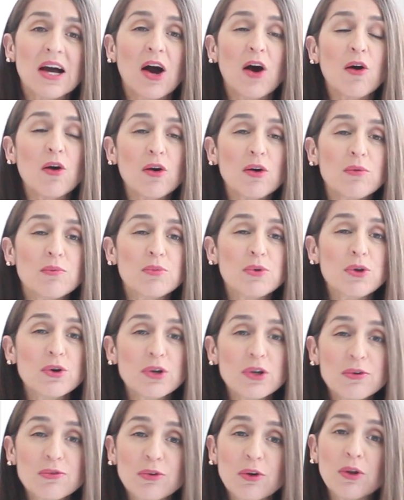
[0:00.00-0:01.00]
our
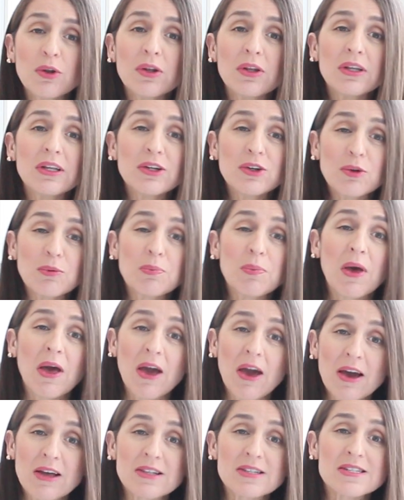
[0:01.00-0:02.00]
beautiful little
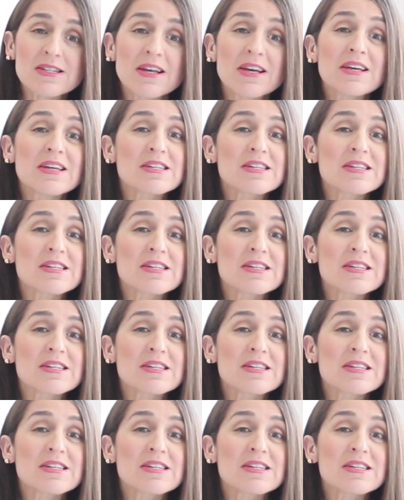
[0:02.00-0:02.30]
pets